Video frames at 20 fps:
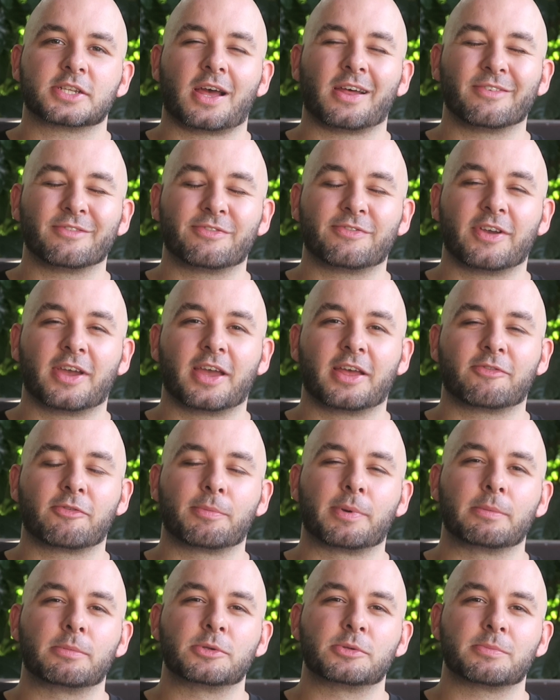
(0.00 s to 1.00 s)
unfair
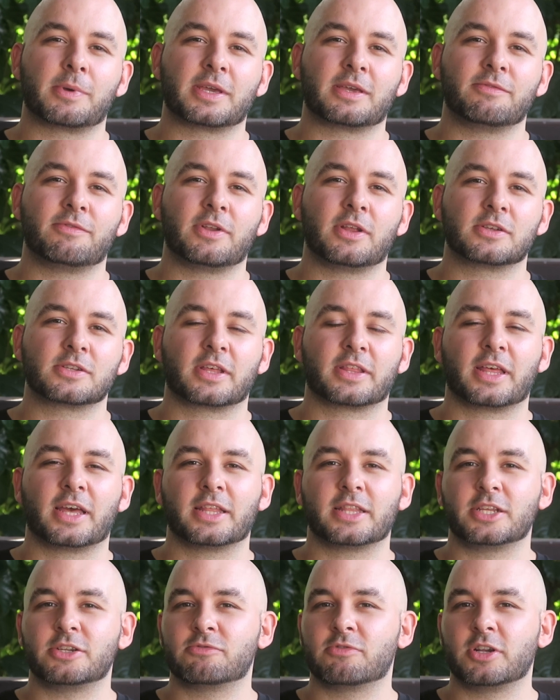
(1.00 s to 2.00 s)
for people to making videos like
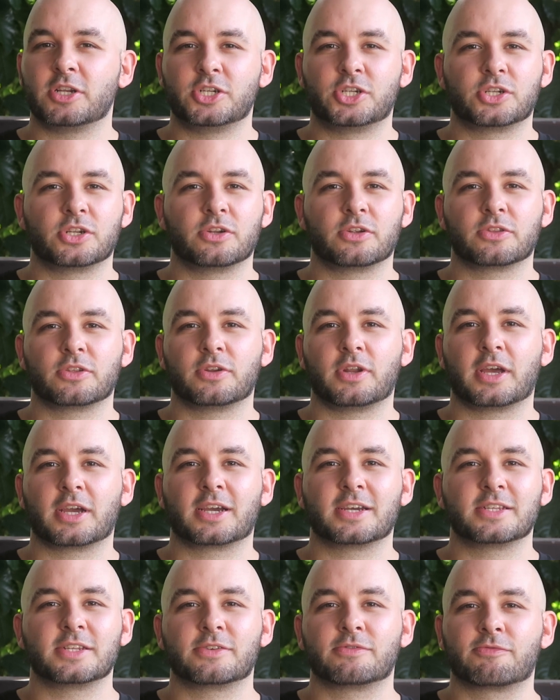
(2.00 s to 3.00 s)
that. They really should not do that,
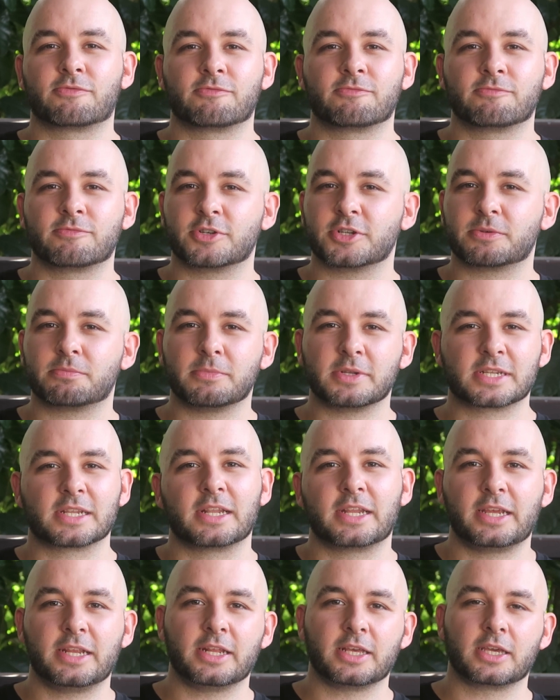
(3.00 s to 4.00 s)
because it's just
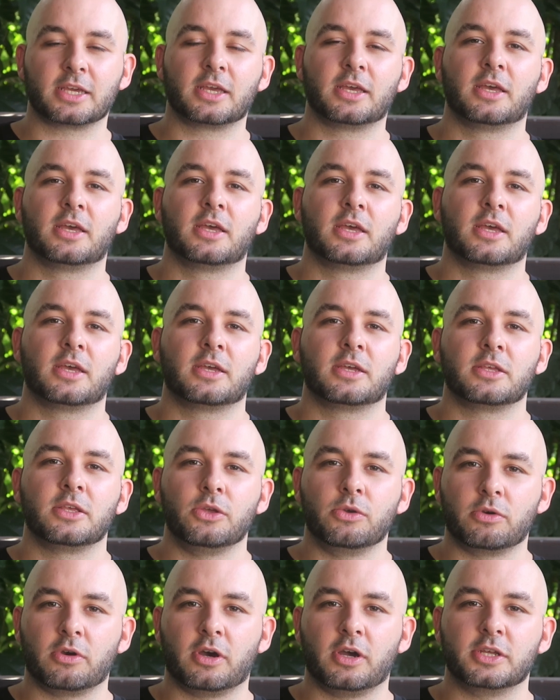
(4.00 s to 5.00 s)
misleading
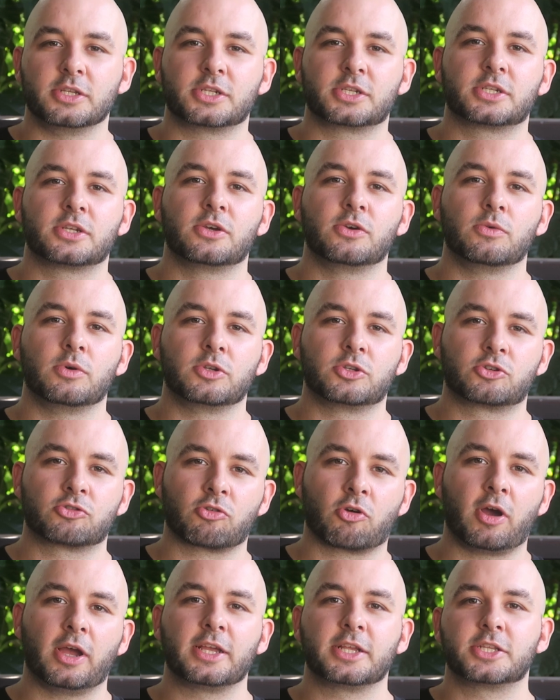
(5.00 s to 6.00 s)
you guys who are
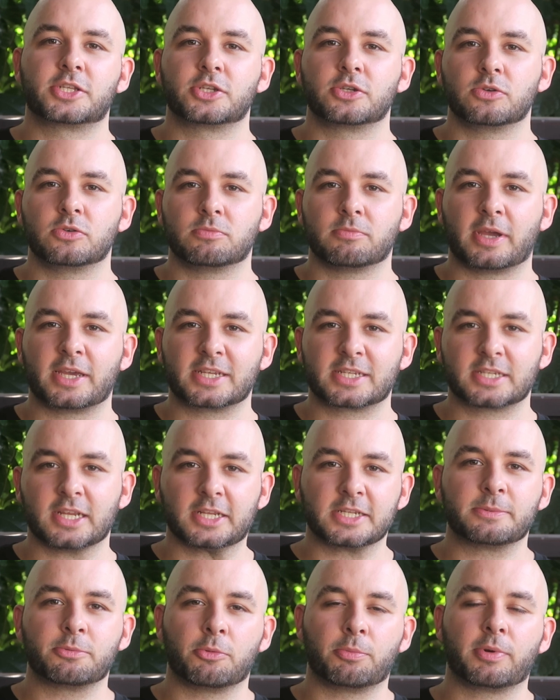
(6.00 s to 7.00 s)
trying to make
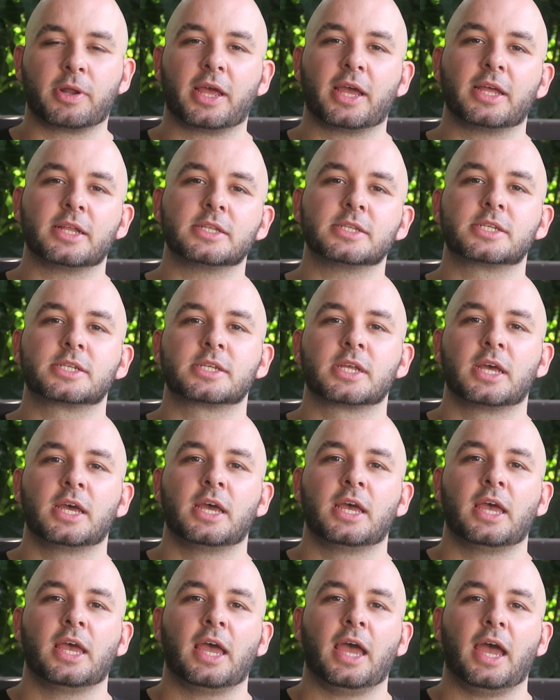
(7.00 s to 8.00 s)
sensible plans
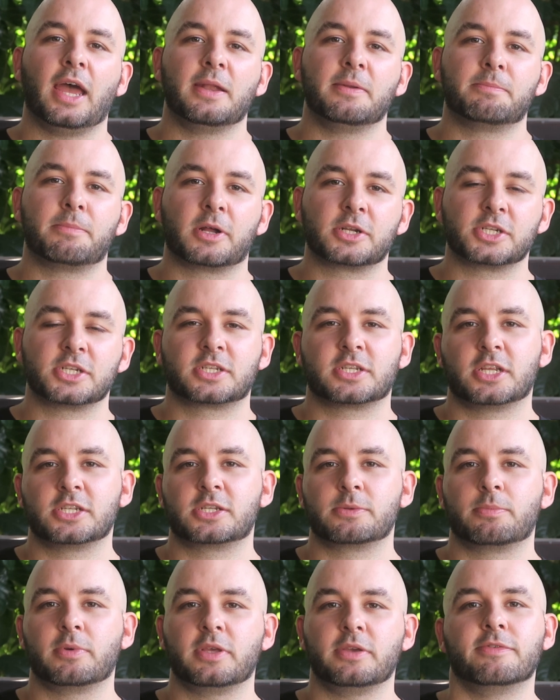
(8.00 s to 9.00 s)
and budget
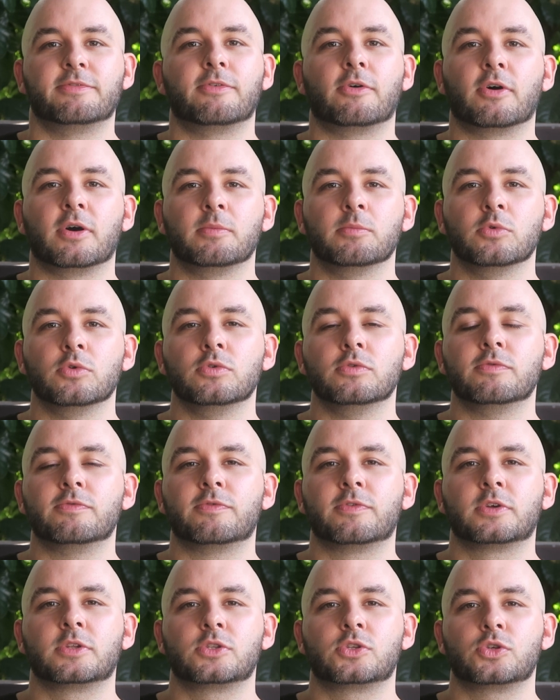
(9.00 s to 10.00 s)
sensibly for a
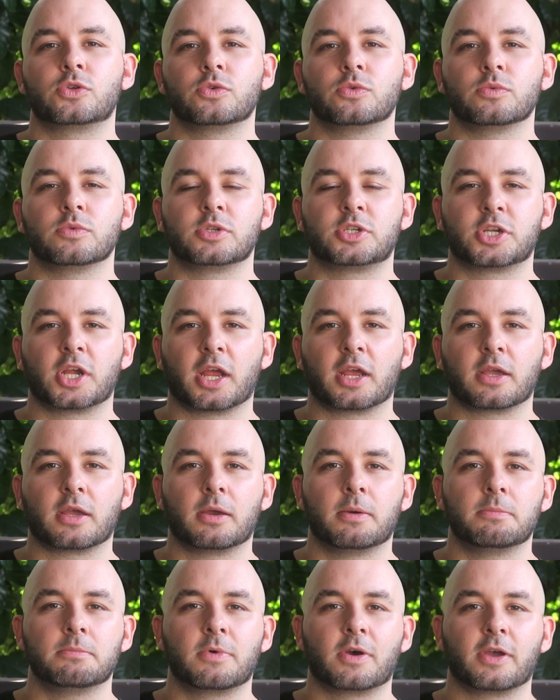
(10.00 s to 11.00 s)
move to Chiang
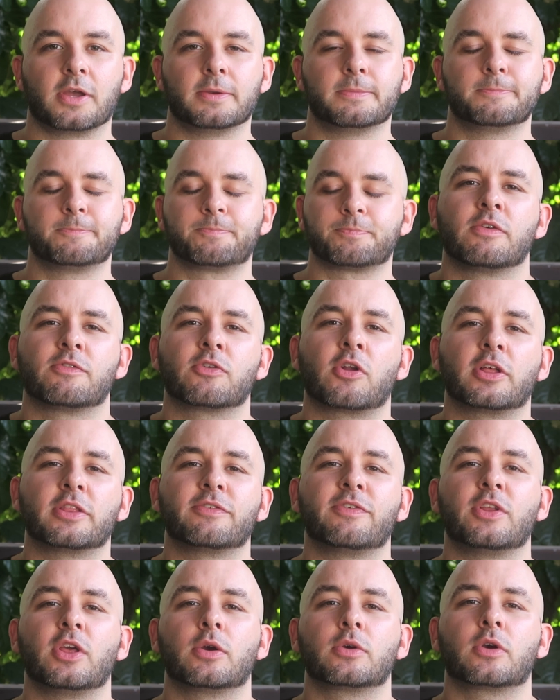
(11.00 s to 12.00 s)
Mai. If you like
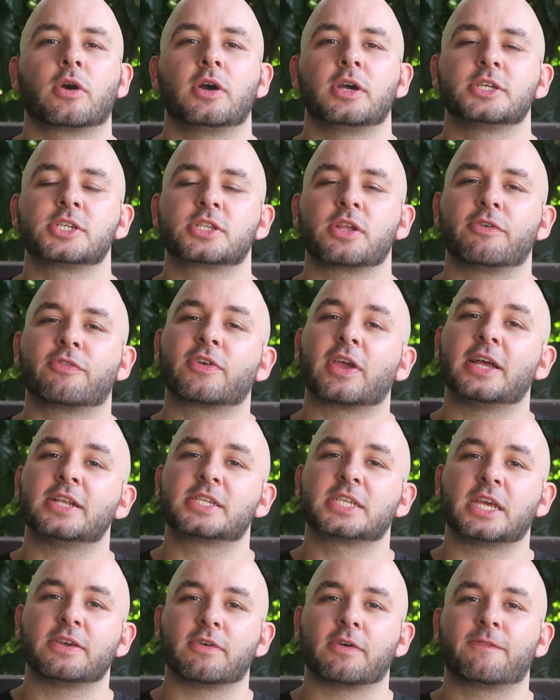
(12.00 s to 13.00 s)
the video, guys, don't
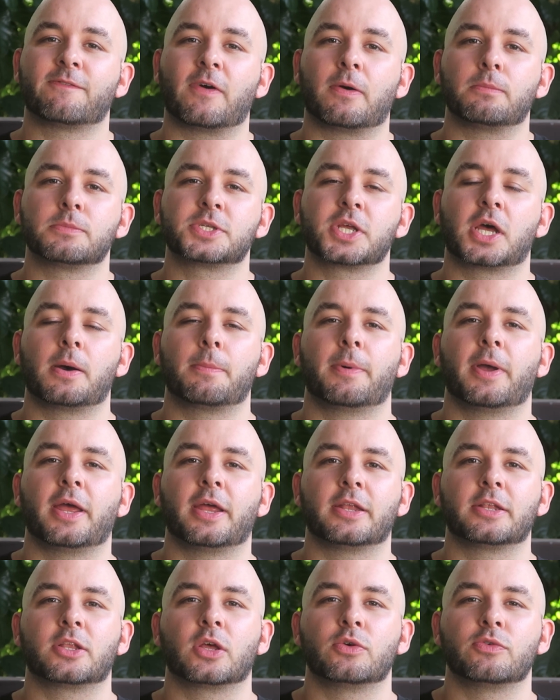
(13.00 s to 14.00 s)
forget to give it a thumbs up
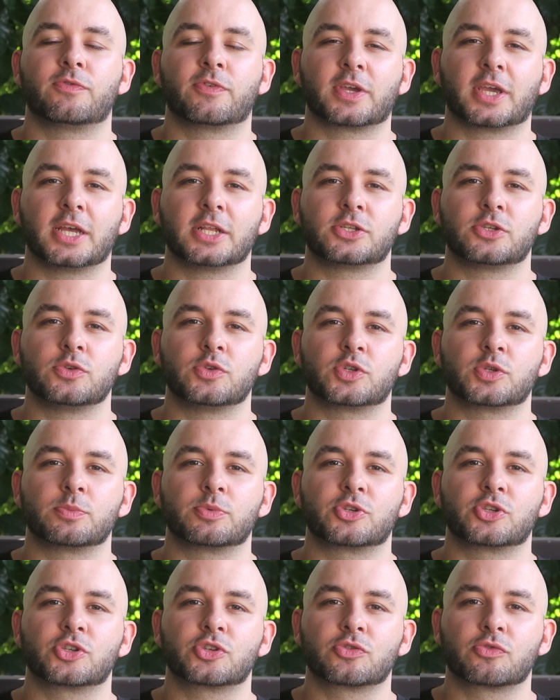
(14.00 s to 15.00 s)
and don't forget to
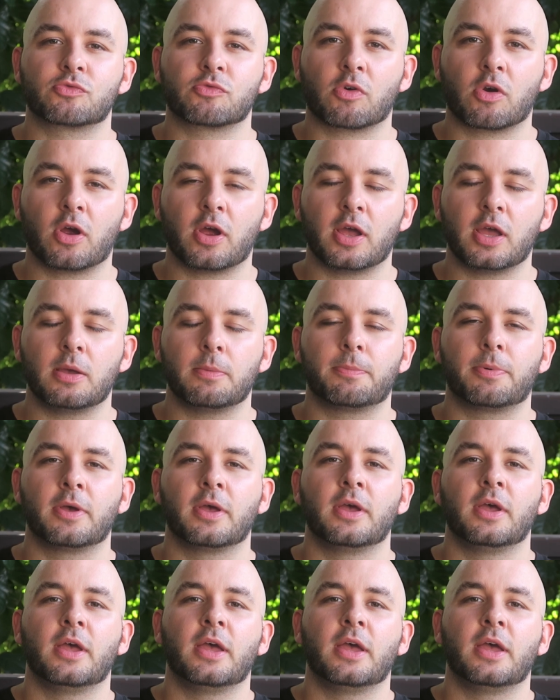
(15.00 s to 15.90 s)
subscribe.